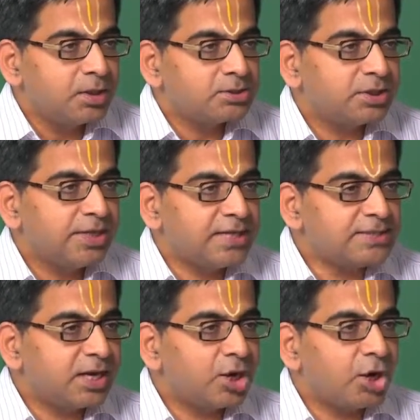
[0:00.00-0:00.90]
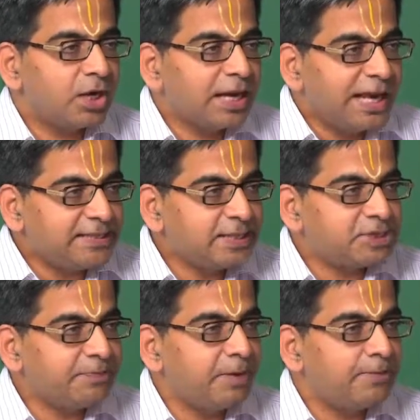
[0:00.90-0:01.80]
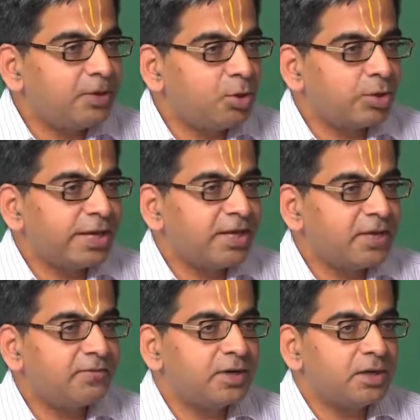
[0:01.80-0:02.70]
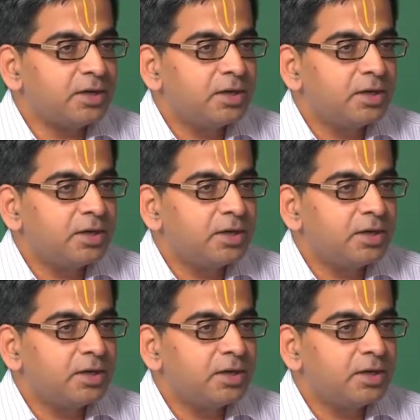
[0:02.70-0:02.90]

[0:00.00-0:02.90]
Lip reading: So, these are all licensed people who can give a